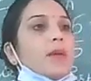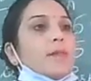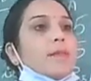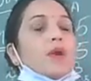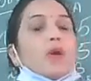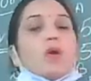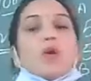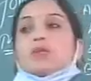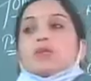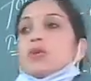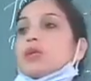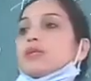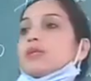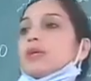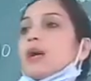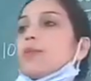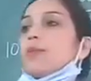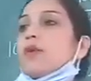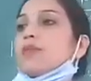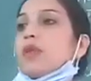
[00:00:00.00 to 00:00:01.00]
Because on
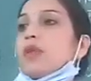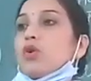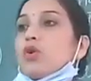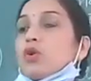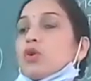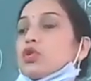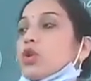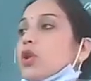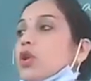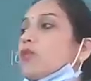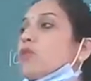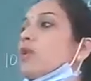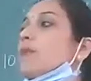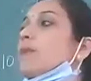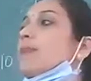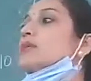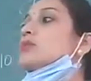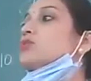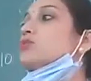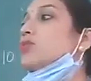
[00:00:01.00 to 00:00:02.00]
some of the questions you will
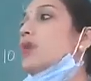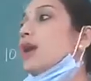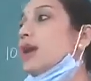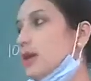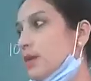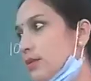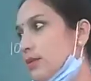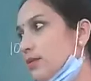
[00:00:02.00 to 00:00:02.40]
be stuck.